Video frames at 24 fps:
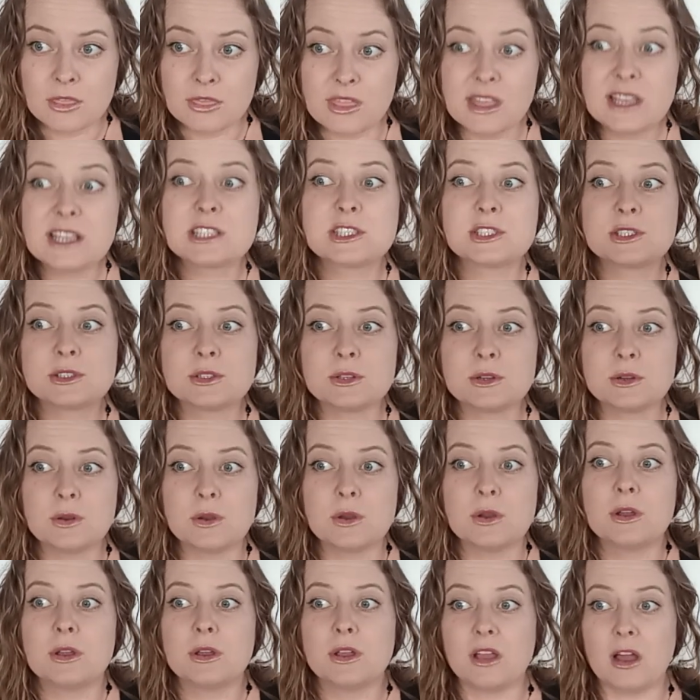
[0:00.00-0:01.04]
this,
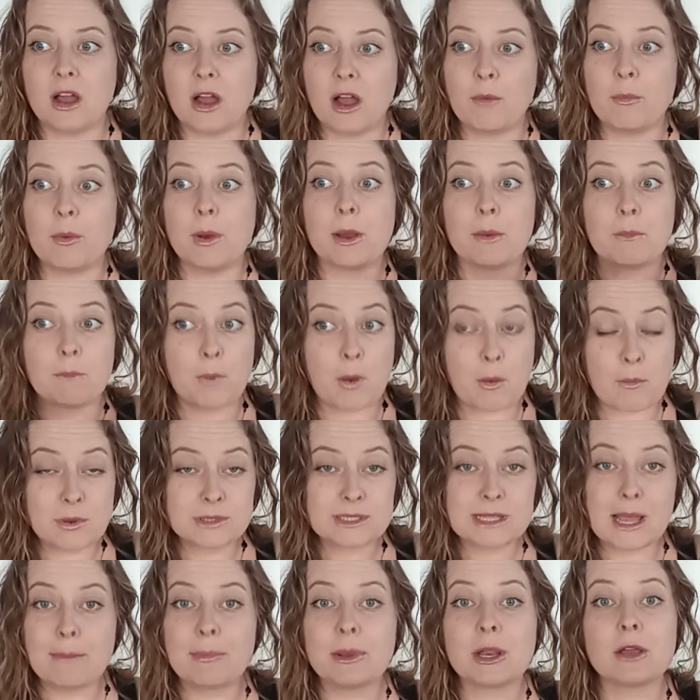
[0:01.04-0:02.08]
what
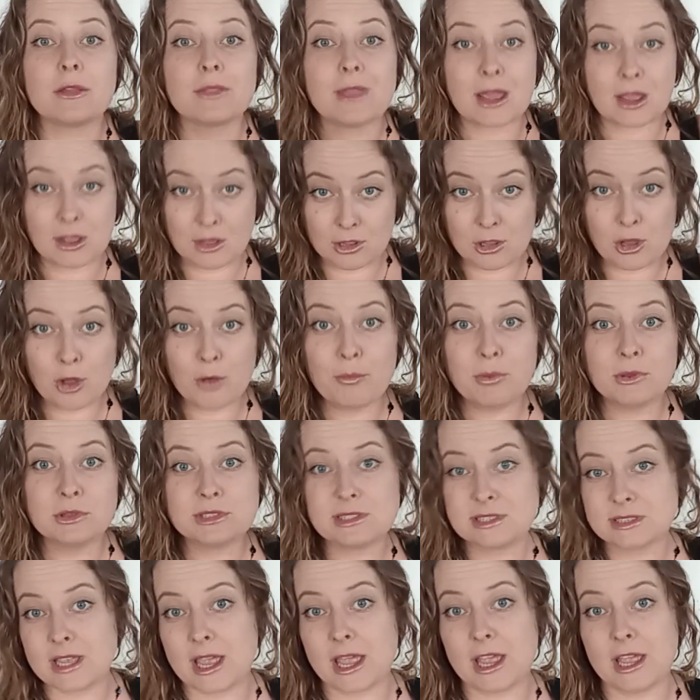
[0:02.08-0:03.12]
was happening on that global
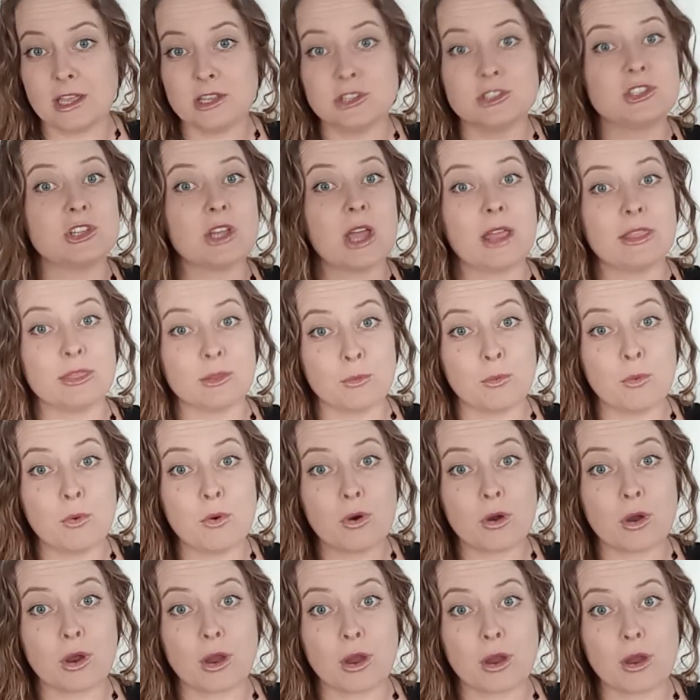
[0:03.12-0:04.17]
stage and the
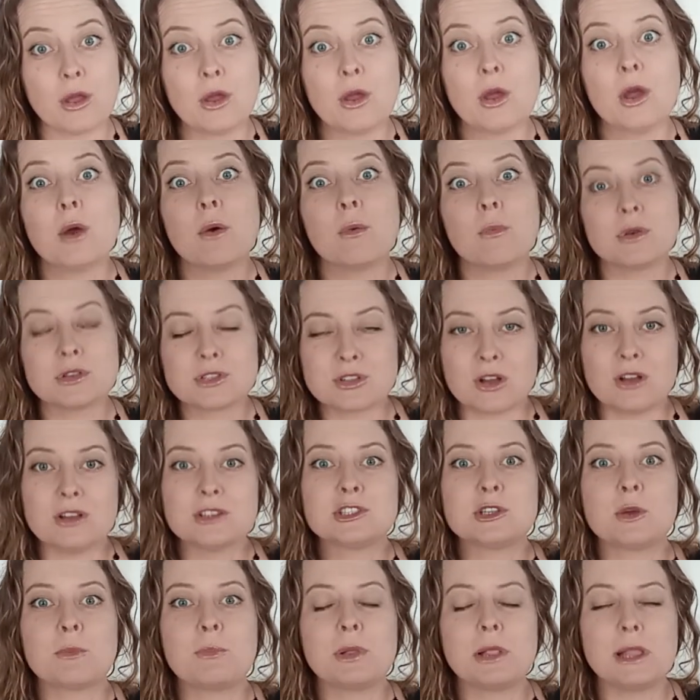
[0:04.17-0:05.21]
war was
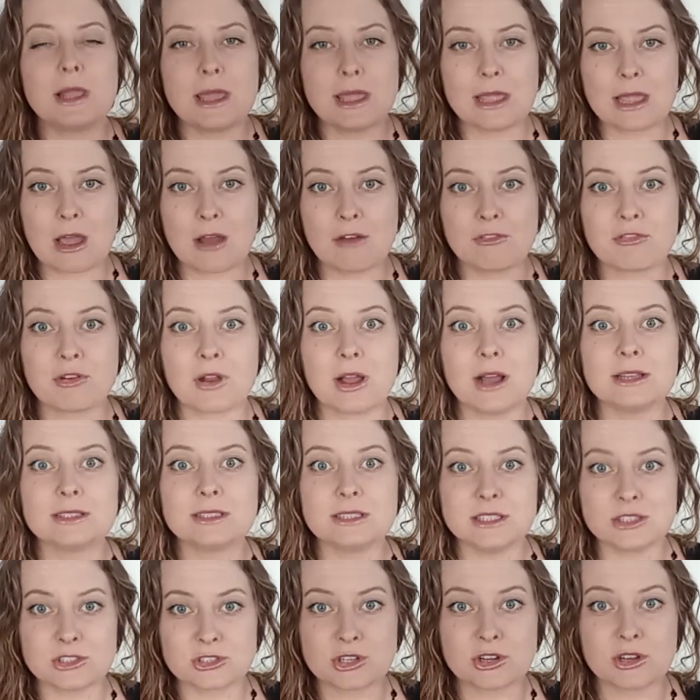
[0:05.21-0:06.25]
also playing out for
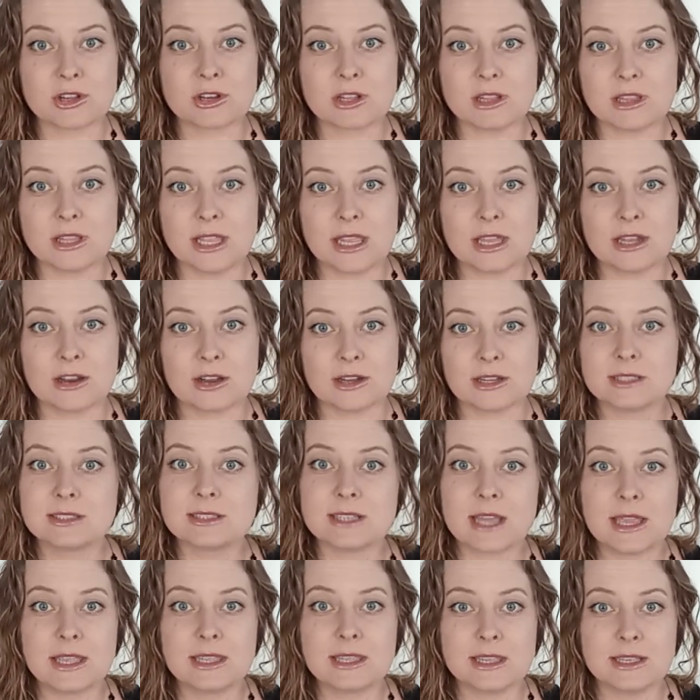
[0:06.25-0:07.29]
us internally in our
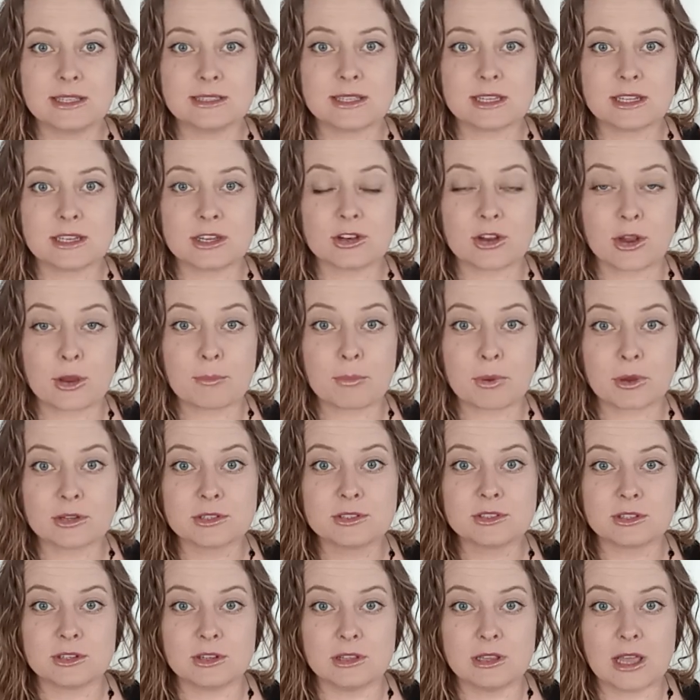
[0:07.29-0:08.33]
psyches and in our
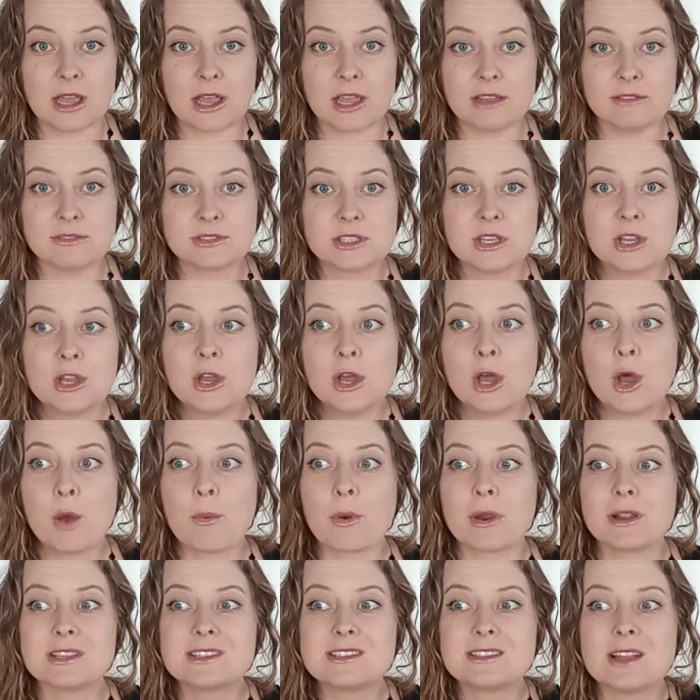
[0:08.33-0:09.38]
personal lives,
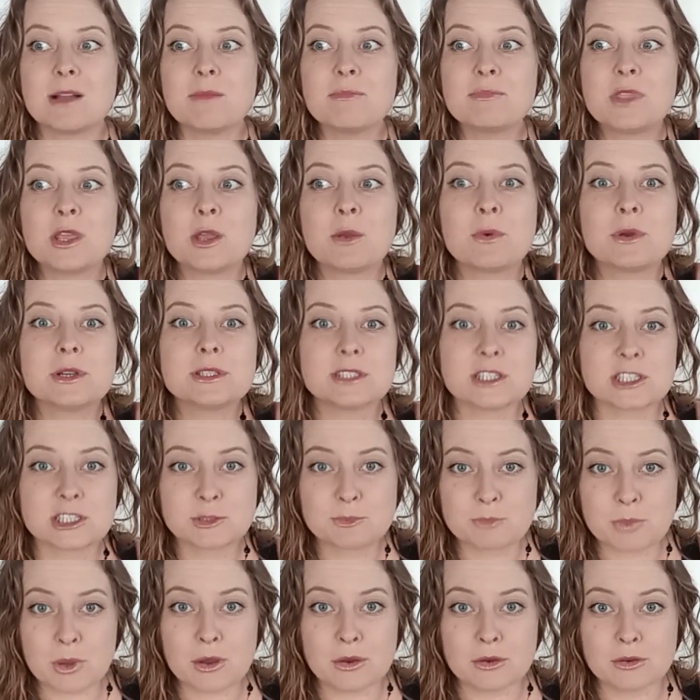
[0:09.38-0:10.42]
where something was
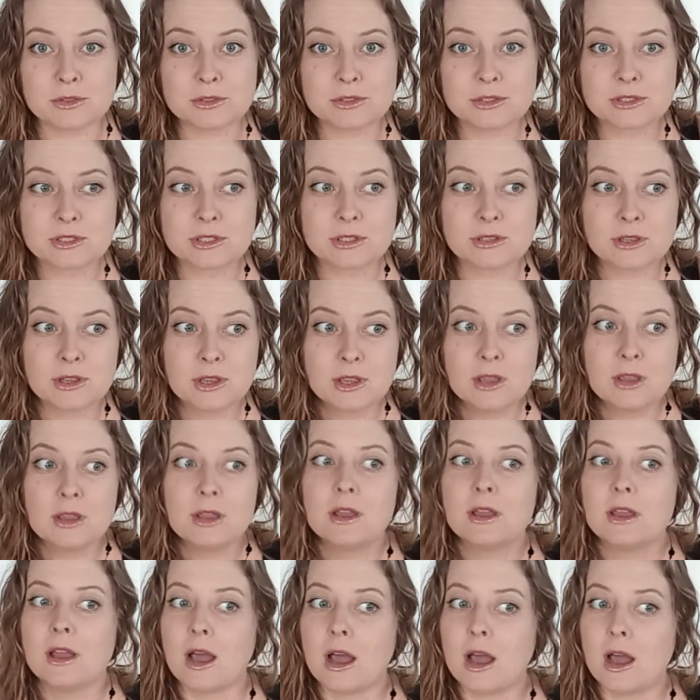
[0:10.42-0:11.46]
exposed.
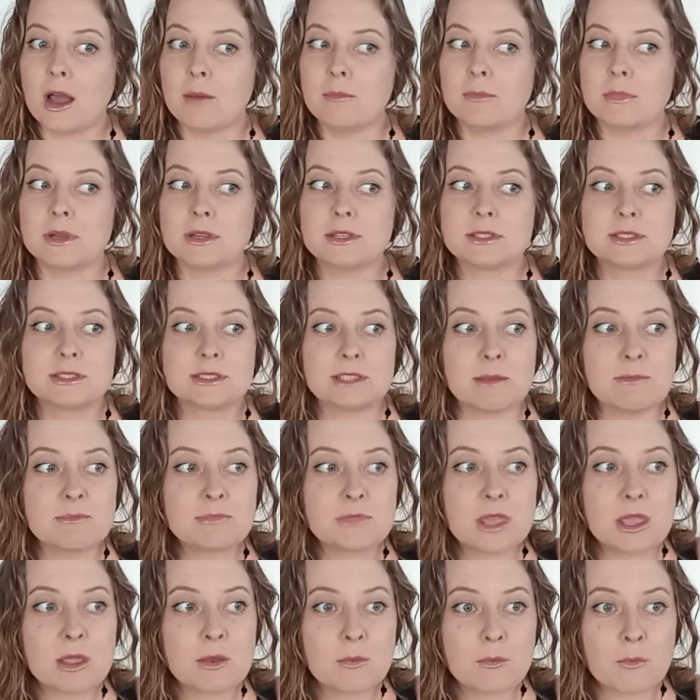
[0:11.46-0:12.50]

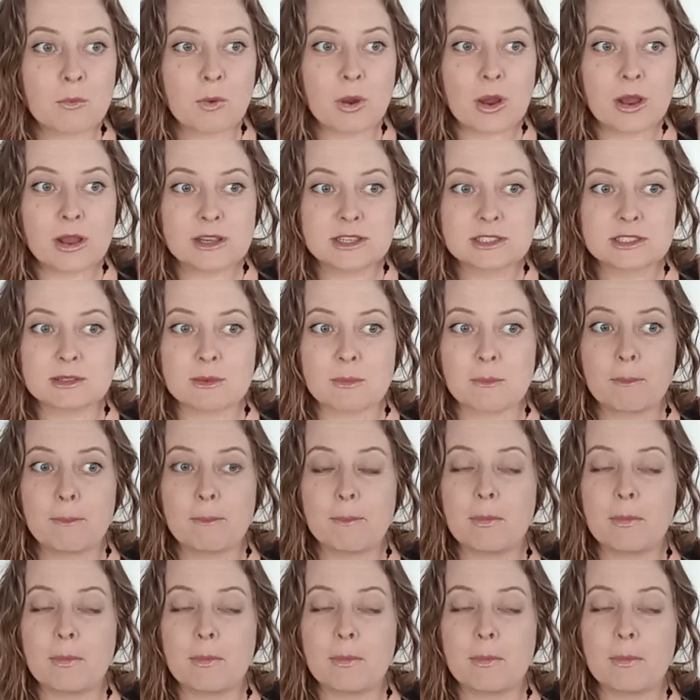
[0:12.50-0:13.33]
Something was